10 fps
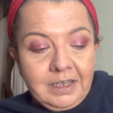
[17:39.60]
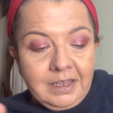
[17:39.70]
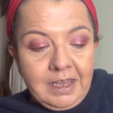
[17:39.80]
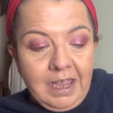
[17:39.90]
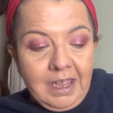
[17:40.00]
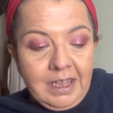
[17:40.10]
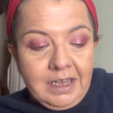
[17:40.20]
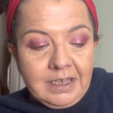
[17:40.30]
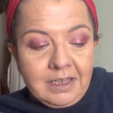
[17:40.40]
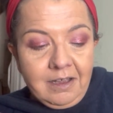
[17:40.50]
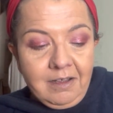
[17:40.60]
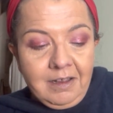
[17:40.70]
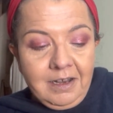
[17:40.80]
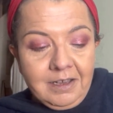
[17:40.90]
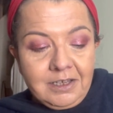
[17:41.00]
there is the
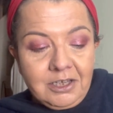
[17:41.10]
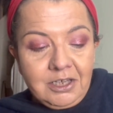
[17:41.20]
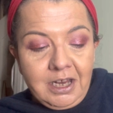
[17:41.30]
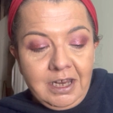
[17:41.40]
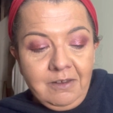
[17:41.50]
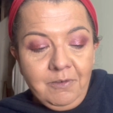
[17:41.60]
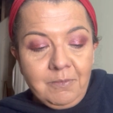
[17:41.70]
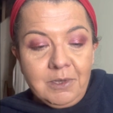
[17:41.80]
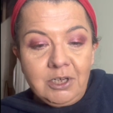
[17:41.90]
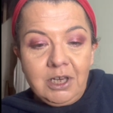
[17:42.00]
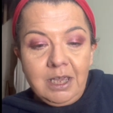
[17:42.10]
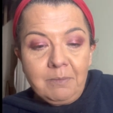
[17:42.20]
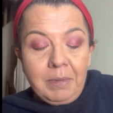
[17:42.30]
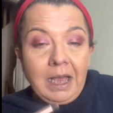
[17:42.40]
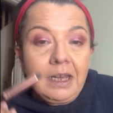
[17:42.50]
highlighter shade from the
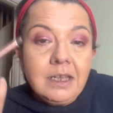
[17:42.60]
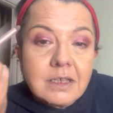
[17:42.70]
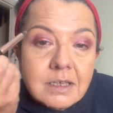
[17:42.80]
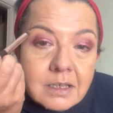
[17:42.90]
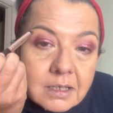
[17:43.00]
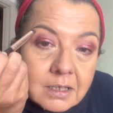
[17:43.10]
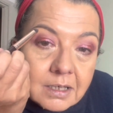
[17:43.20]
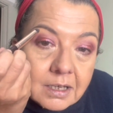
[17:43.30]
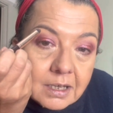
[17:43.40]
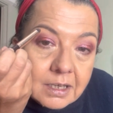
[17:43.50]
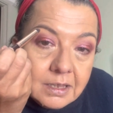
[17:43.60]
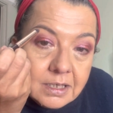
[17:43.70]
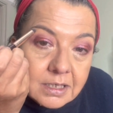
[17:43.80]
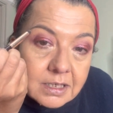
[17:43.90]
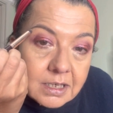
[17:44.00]
cheek palette. And
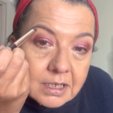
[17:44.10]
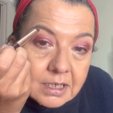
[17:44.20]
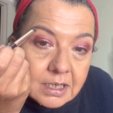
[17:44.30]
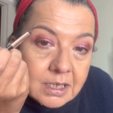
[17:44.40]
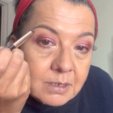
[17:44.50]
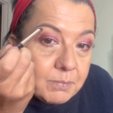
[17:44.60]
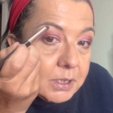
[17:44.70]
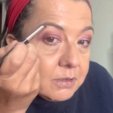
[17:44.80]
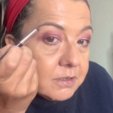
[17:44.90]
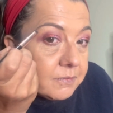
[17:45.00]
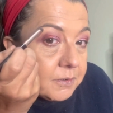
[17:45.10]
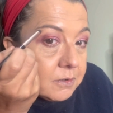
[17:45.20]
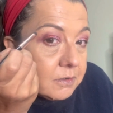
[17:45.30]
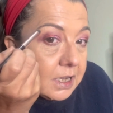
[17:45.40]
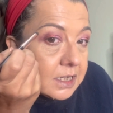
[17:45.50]
this is
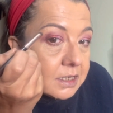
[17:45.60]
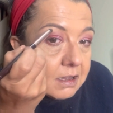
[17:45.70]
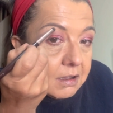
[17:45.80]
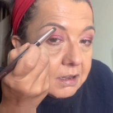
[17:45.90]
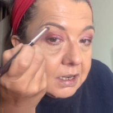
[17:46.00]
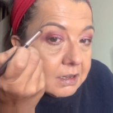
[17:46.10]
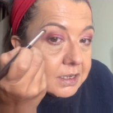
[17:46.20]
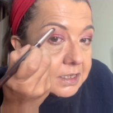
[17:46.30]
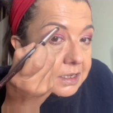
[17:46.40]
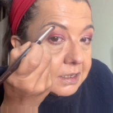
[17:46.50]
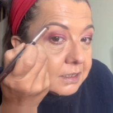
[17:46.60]
beautiful as a highlighter.